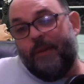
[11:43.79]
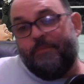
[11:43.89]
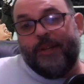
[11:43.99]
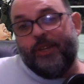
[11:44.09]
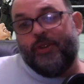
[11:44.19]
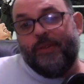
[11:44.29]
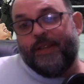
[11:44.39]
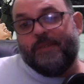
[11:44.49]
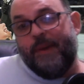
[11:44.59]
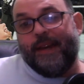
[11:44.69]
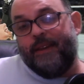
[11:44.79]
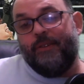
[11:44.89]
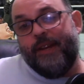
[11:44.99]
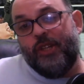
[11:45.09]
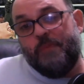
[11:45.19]
I'm pretty sure that's Becky
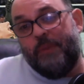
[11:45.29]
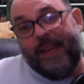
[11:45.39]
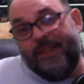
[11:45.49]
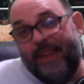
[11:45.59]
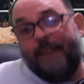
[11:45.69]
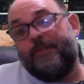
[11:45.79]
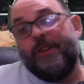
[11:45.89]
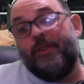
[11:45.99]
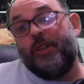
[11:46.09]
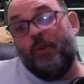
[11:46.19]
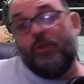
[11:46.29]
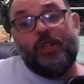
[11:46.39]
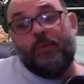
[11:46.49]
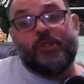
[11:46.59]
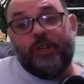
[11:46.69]
Lynch, but I definitely knew
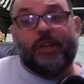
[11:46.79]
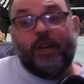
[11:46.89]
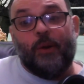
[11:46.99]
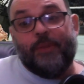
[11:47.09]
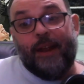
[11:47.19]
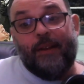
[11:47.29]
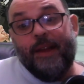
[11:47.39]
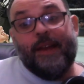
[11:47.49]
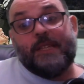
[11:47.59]
she was going to go there.